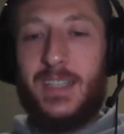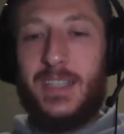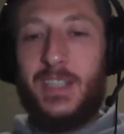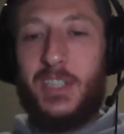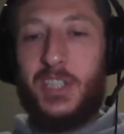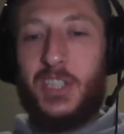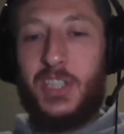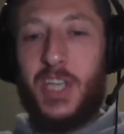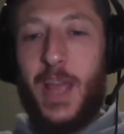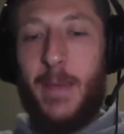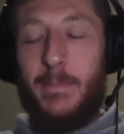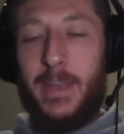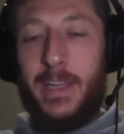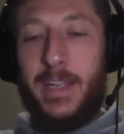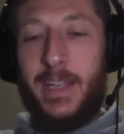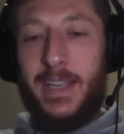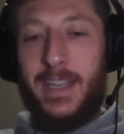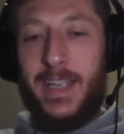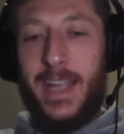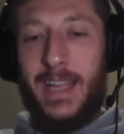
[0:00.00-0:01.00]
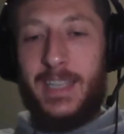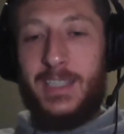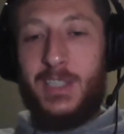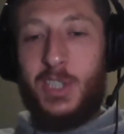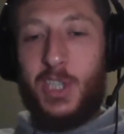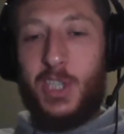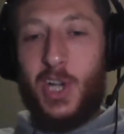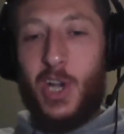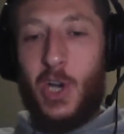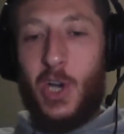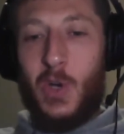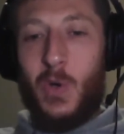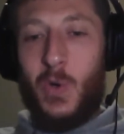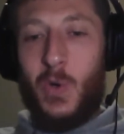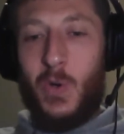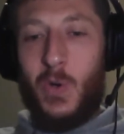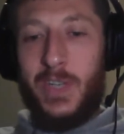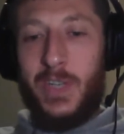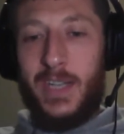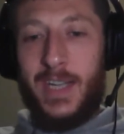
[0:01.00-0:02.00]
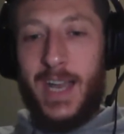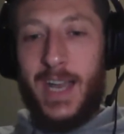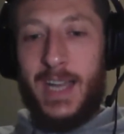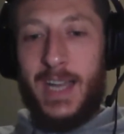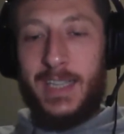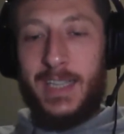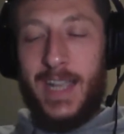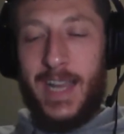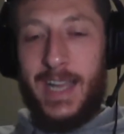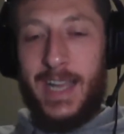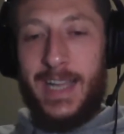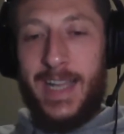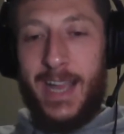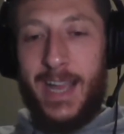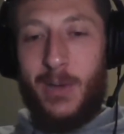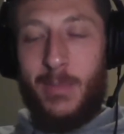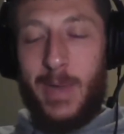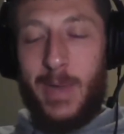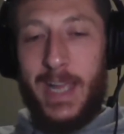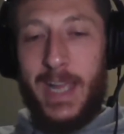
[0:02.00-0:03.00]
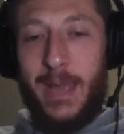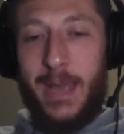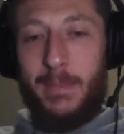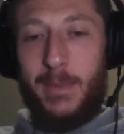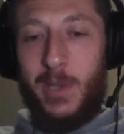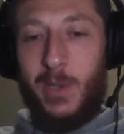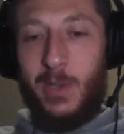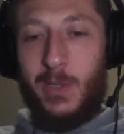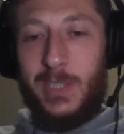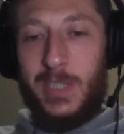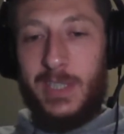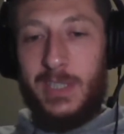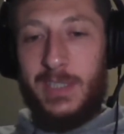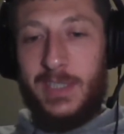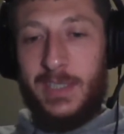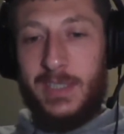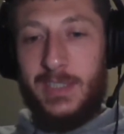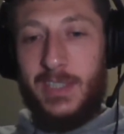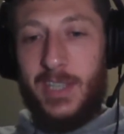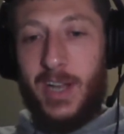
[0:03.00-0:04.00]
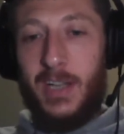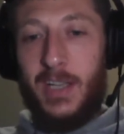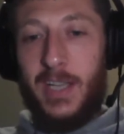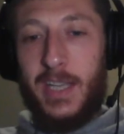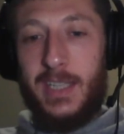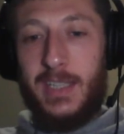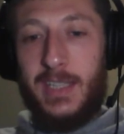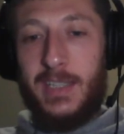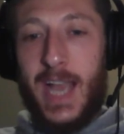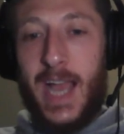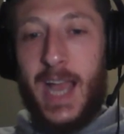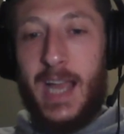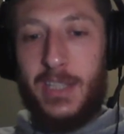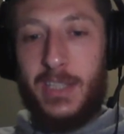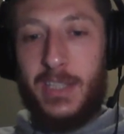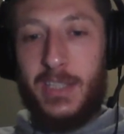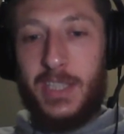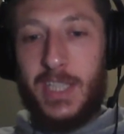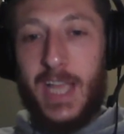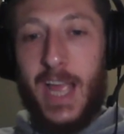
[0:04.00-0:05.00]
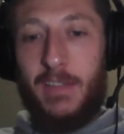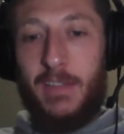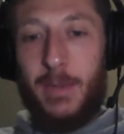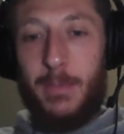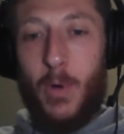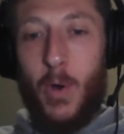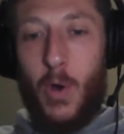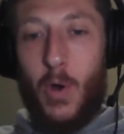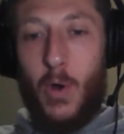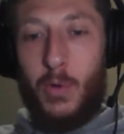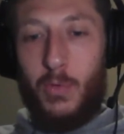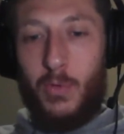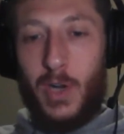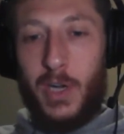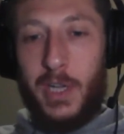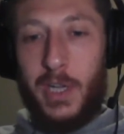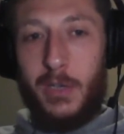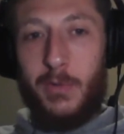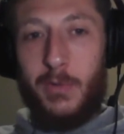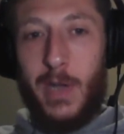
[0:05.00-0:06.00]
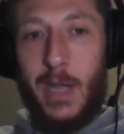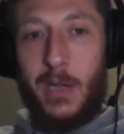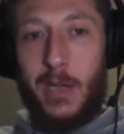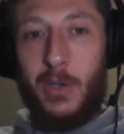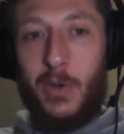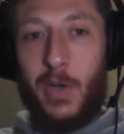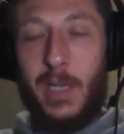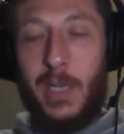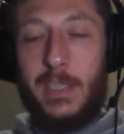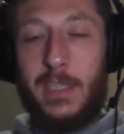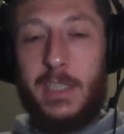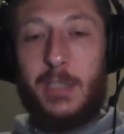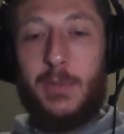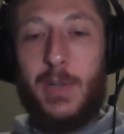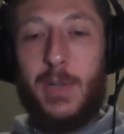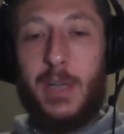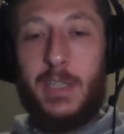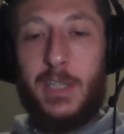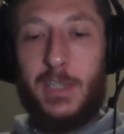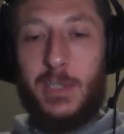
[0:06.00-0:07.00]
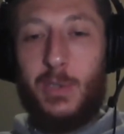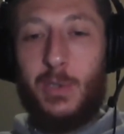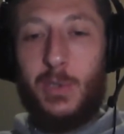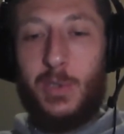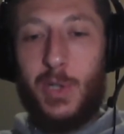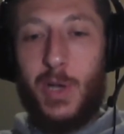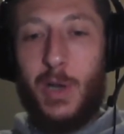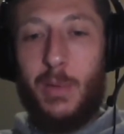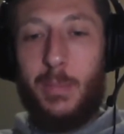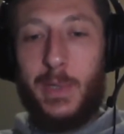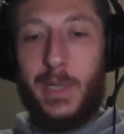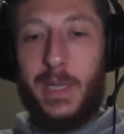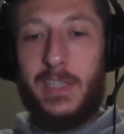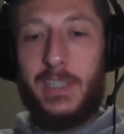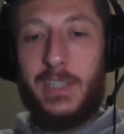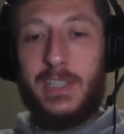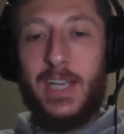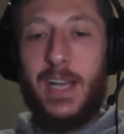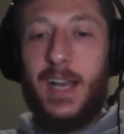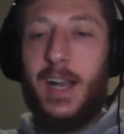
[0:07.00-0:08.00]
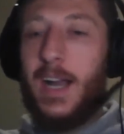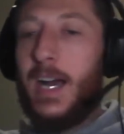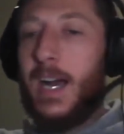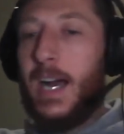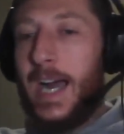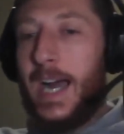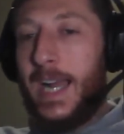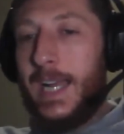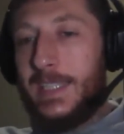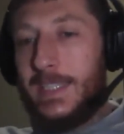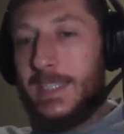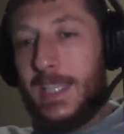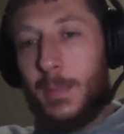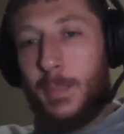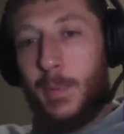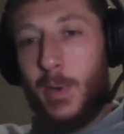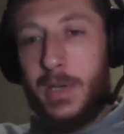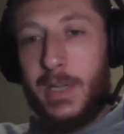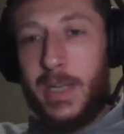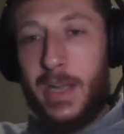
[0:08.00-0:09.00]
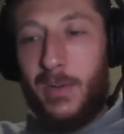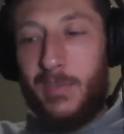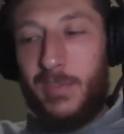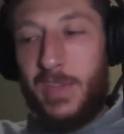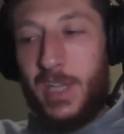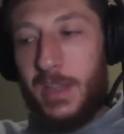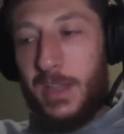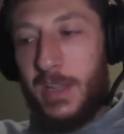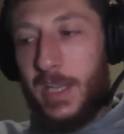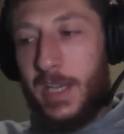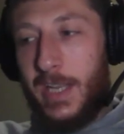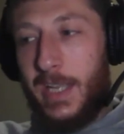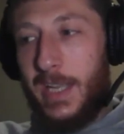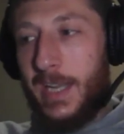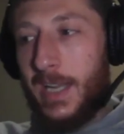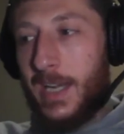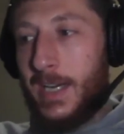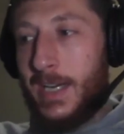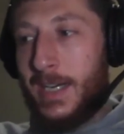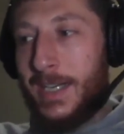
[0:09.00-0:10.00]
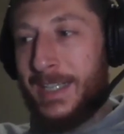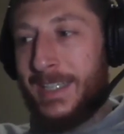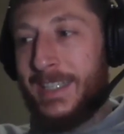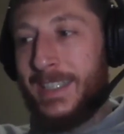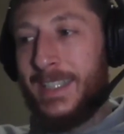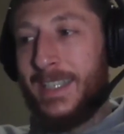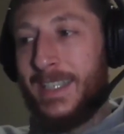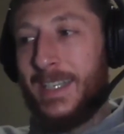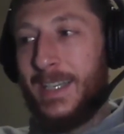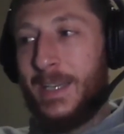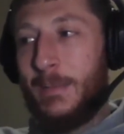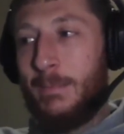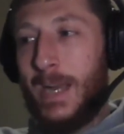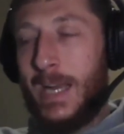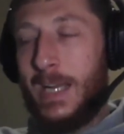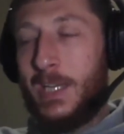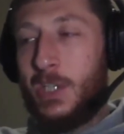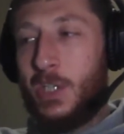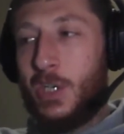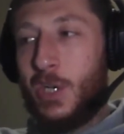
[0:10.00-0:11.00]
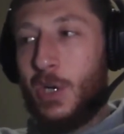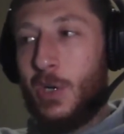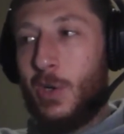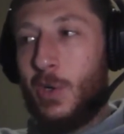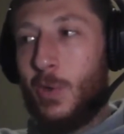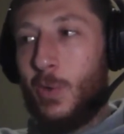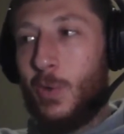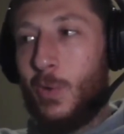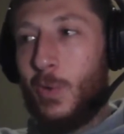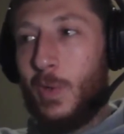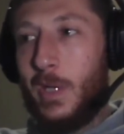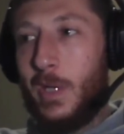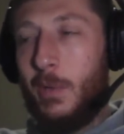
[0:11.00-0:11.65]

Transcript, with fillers: Shamet and Joe kind of like how Miami uses Duncan and Tyler. Just have them all running around crazy around their two star players. I had Seth Partnow of the Athletic on my show.